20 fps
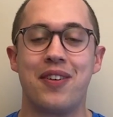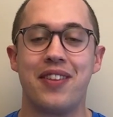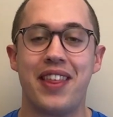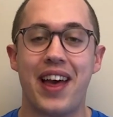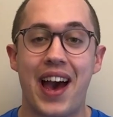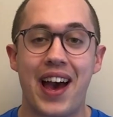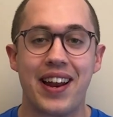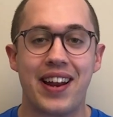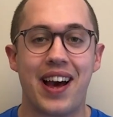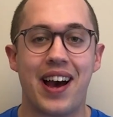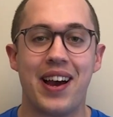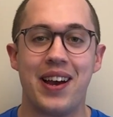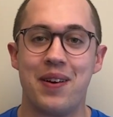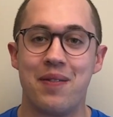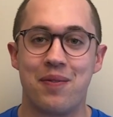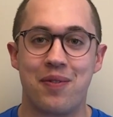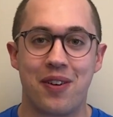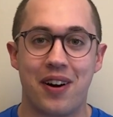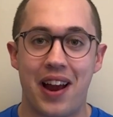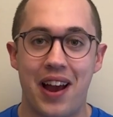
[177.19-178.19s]
for that, I
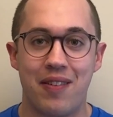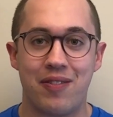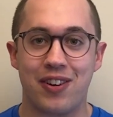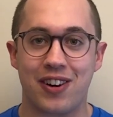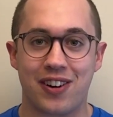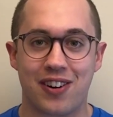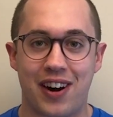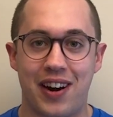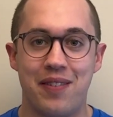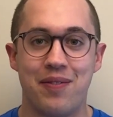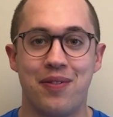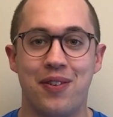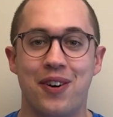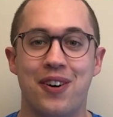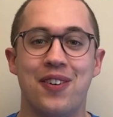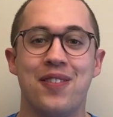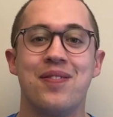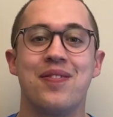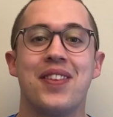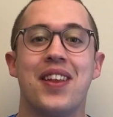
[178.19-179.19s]
am forever grateful.